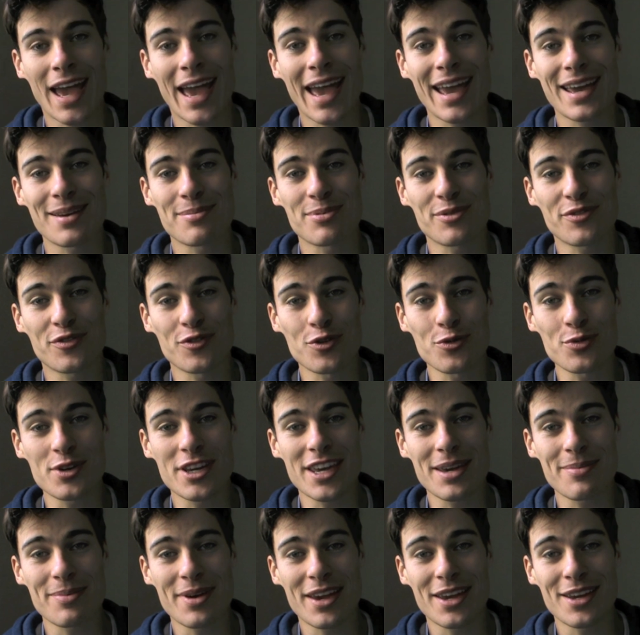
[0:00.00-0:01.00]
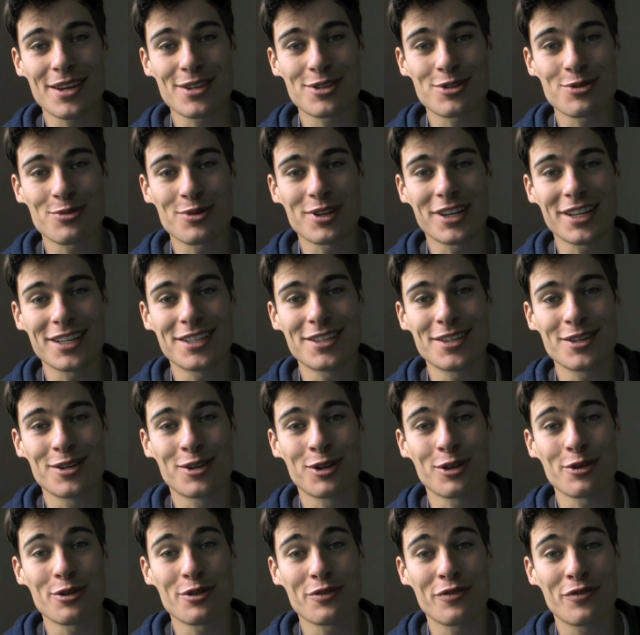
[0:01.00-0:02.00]
Hey, before we get back into it, let's
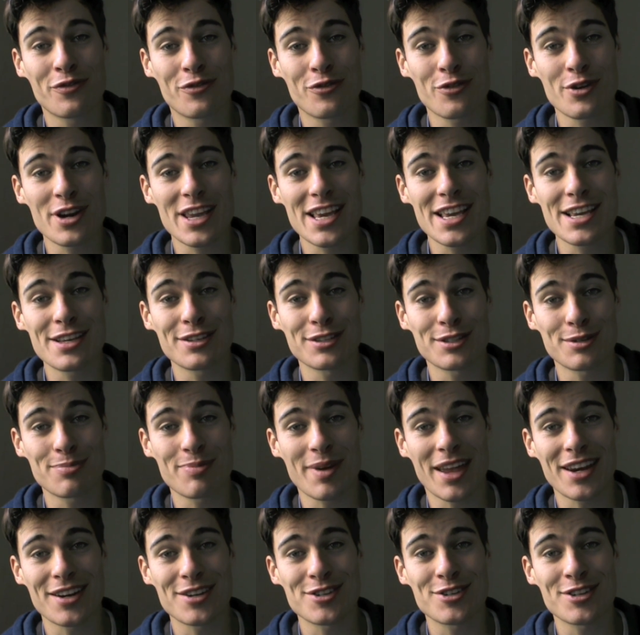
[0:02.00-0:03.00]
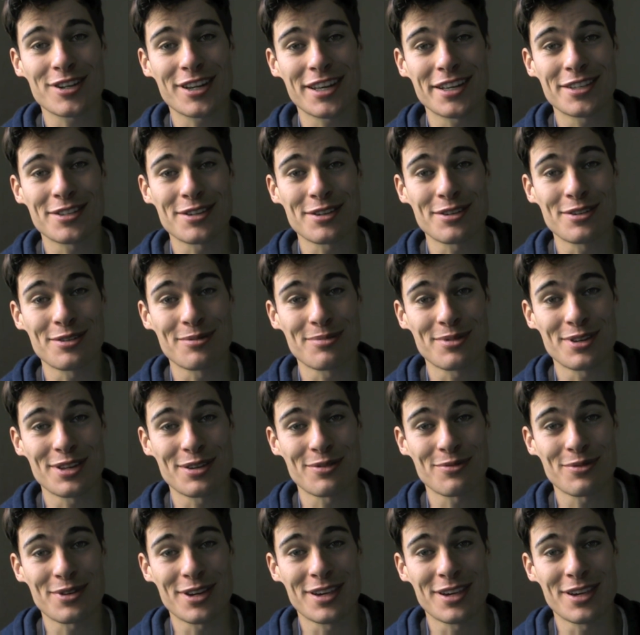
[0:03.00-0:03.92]
include a free Spanish lesson to begin